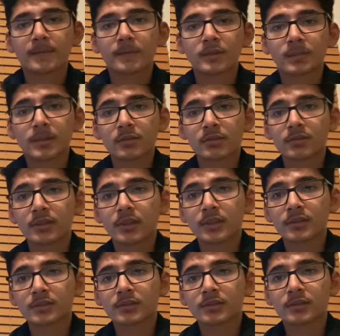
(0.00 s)
special
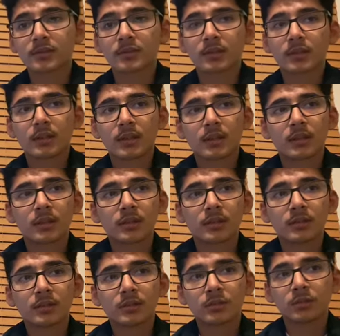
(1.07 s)
sauce,
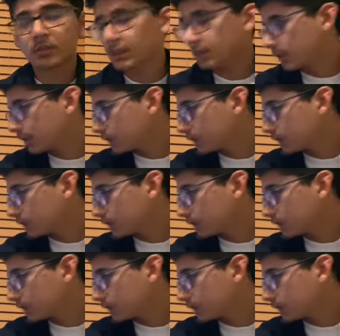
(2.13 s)
you will need